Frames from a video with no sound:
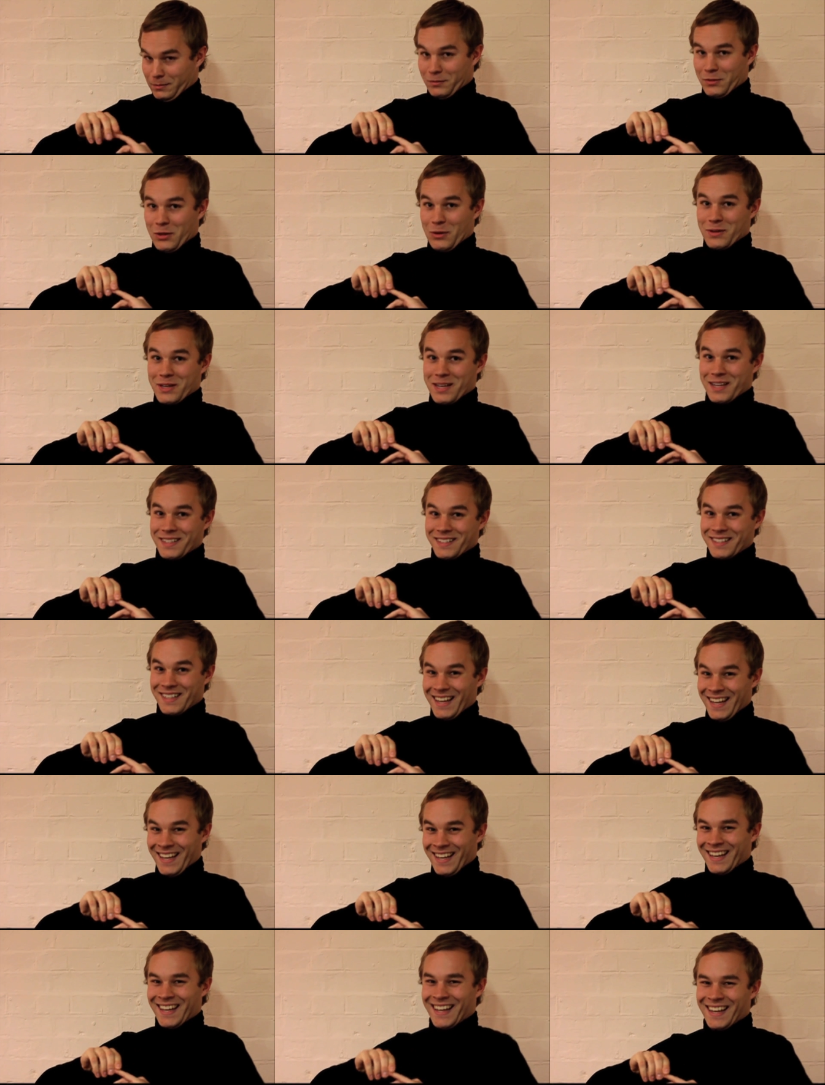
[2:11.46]
few years.
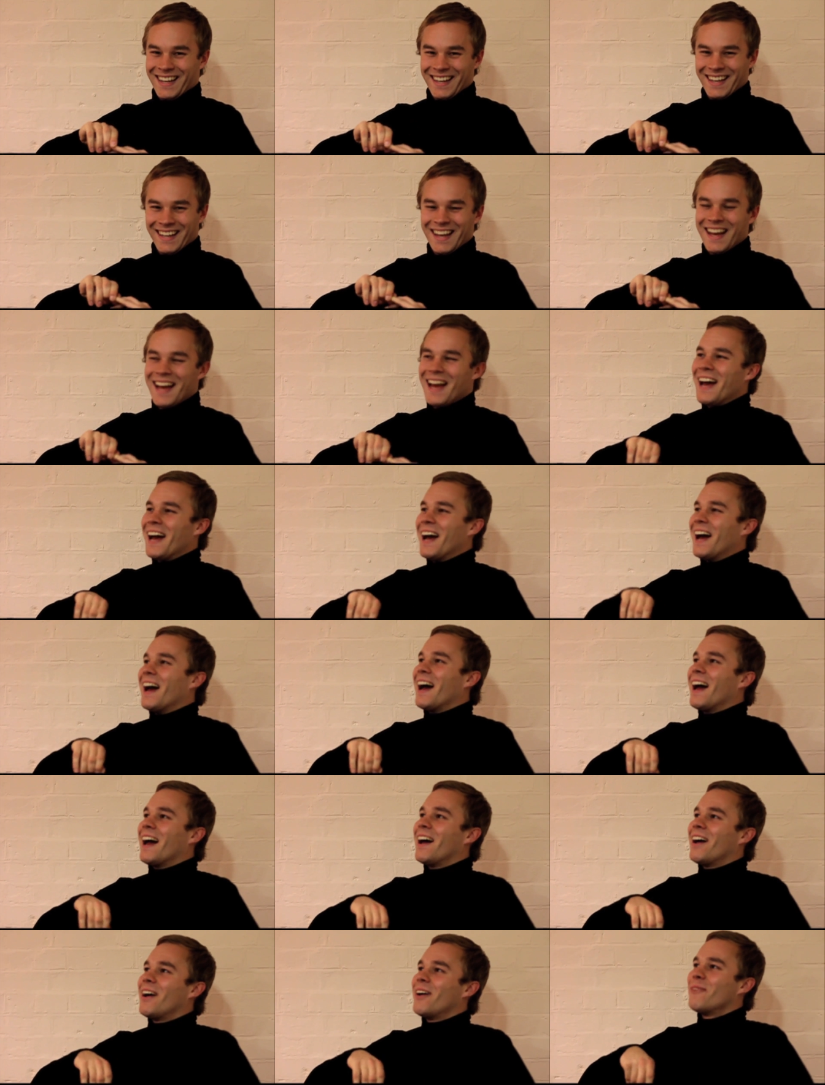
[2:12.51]

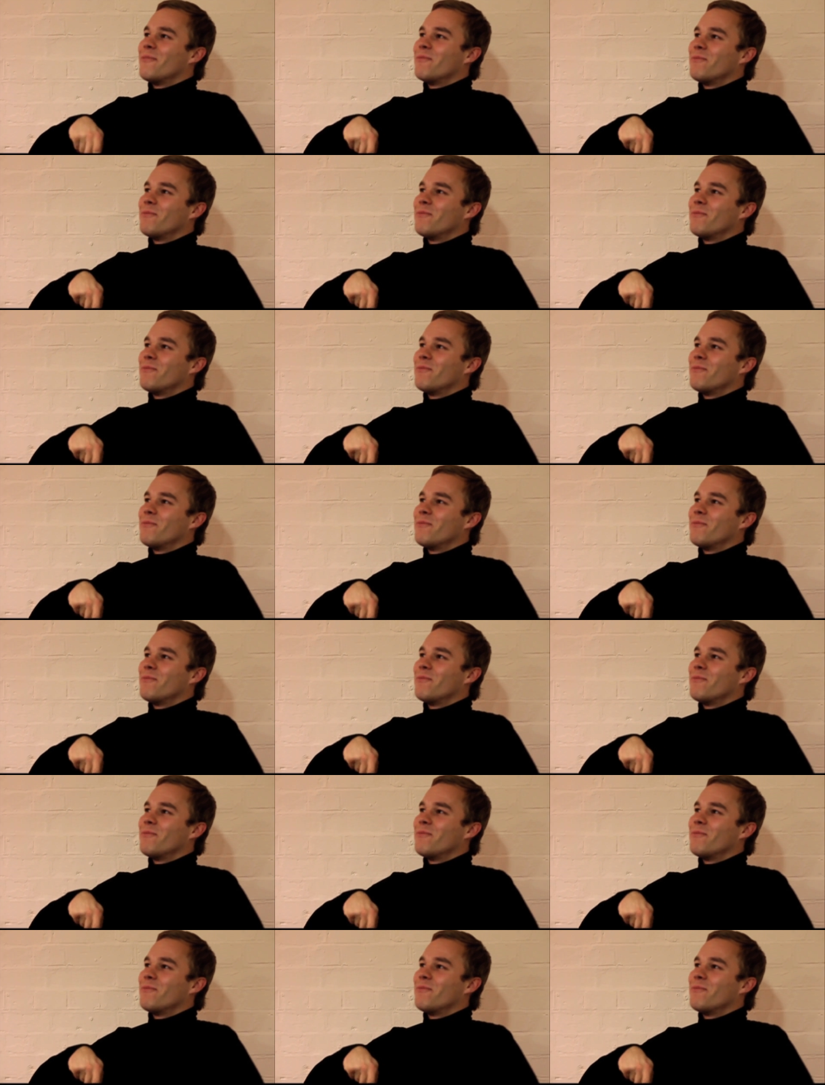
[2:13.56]
I don't